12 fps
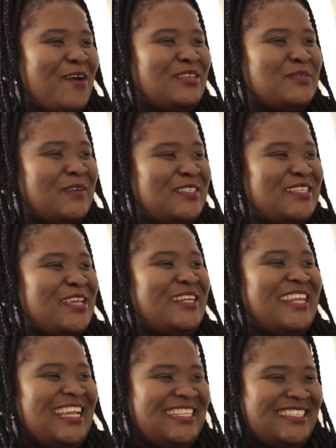was about to
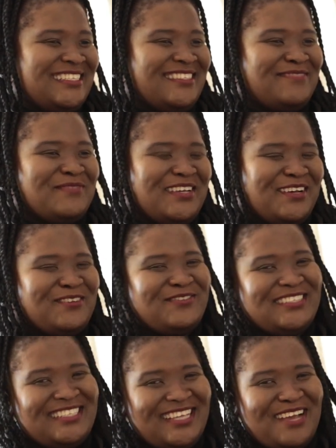say ladies, but
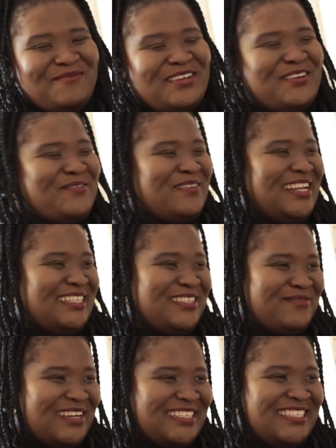obviously I'm
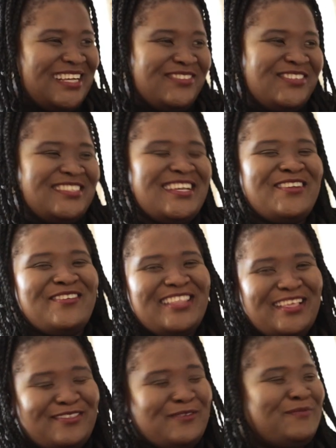incriminating myself because I know
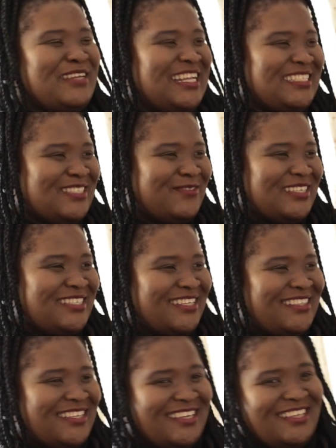that there'll be ladies
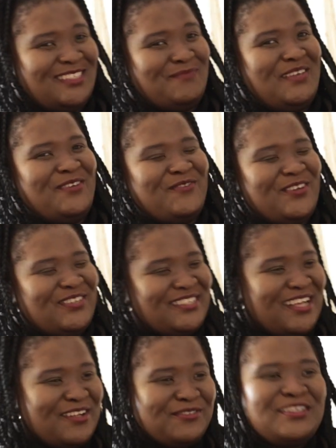watching thinking, speak for
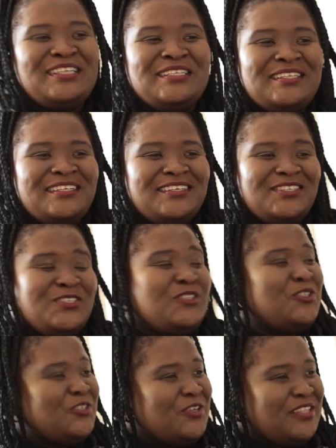yourself. Because
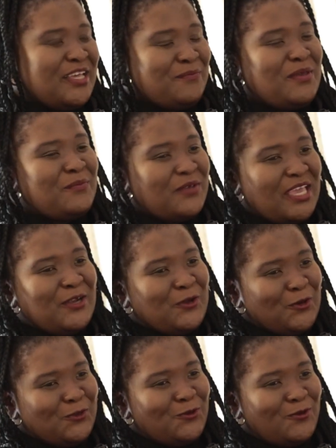you do know that people
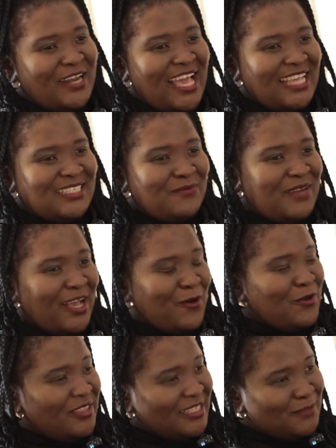can go through likes and be like,
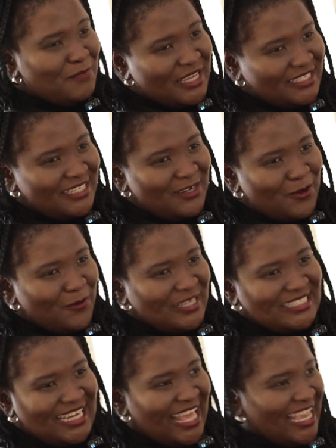oh, this person
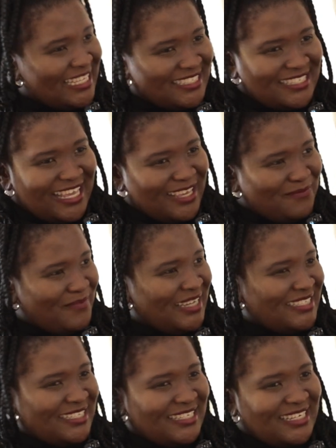always likes like
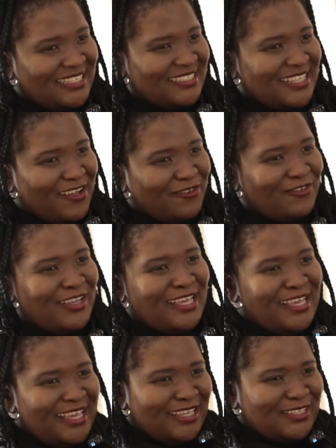Major League stuff.
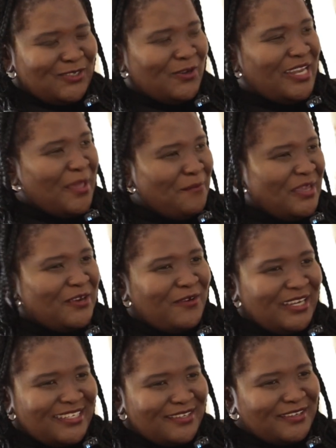So let me
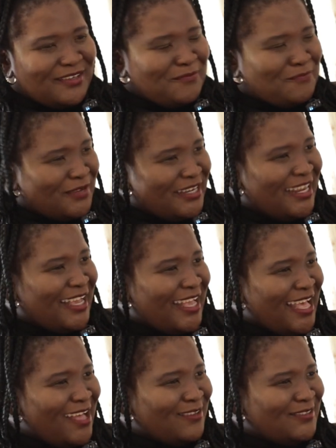create a burner
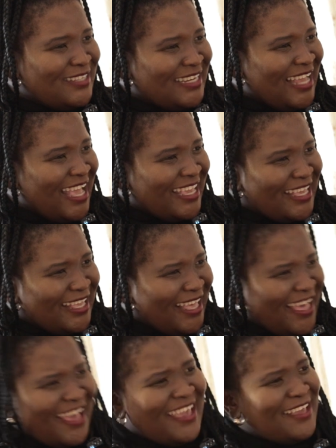account that
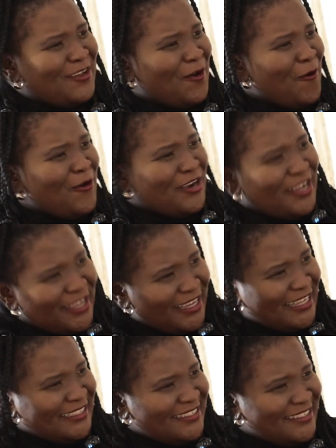I go on
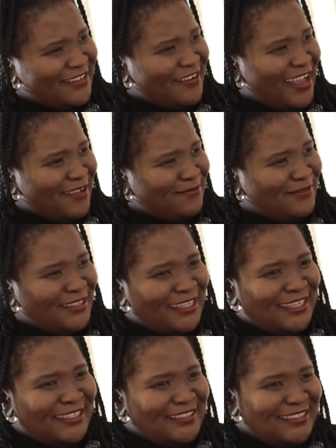her Instagram
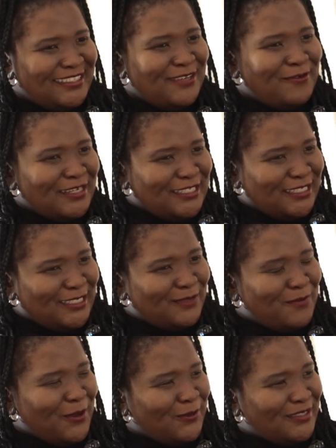to see what
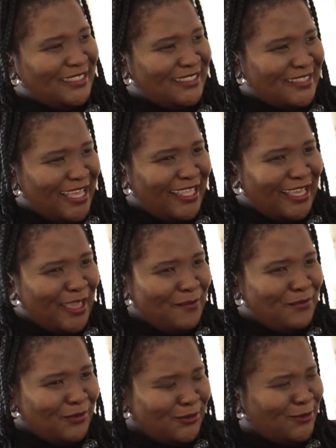she's posting so that I
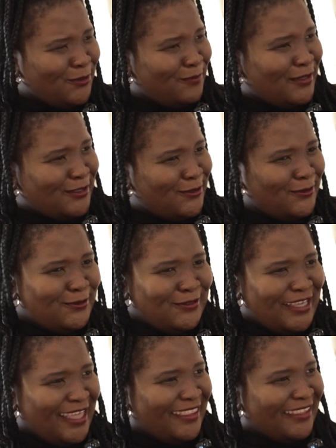can put 2 + 2
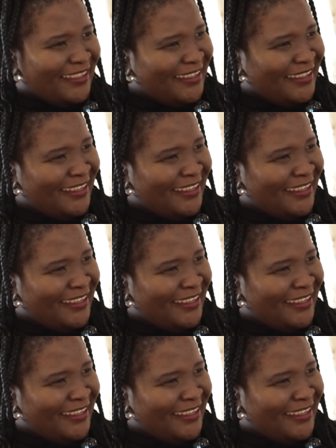together.